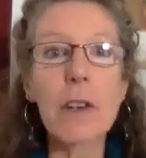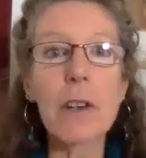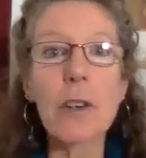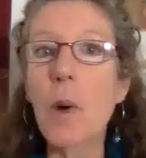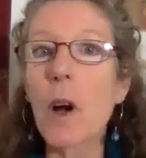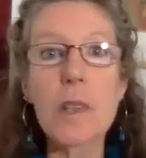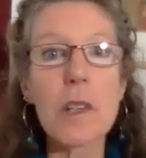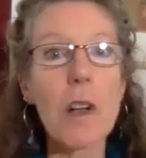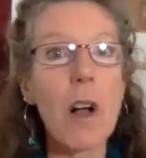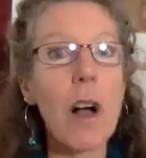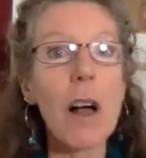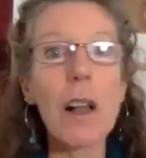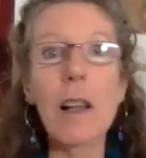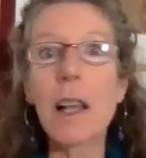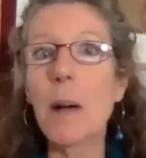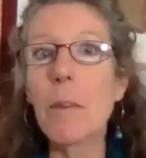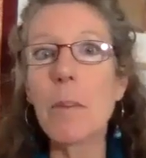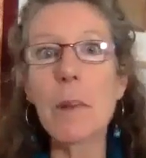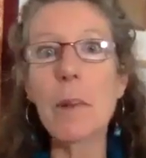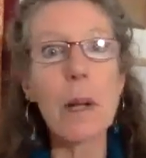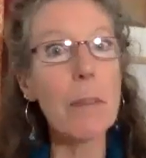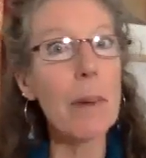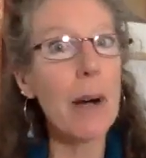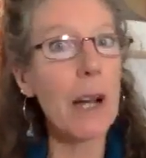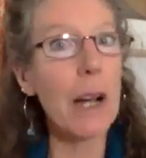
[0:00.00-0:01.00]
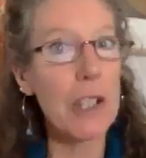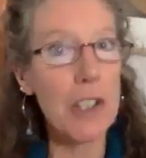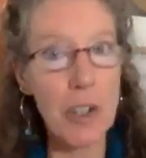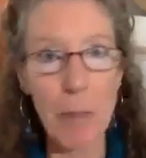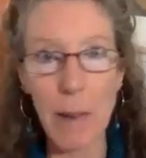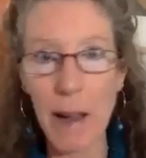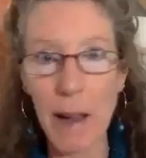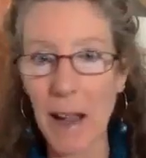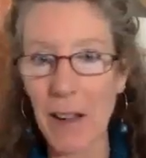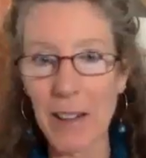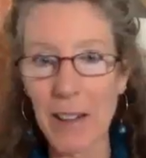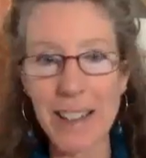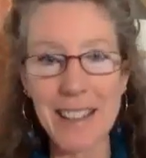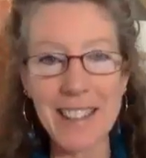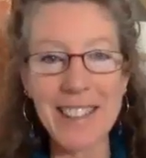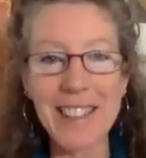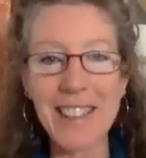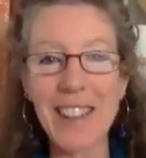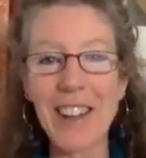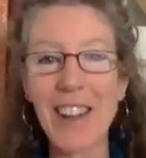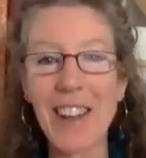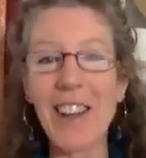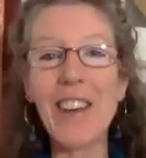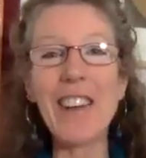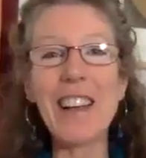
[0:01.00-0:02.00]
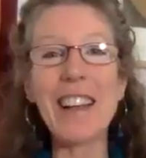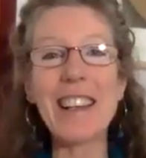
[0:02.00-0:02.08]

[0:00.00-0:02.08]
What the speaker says: my underwear was all up in a bunch about it,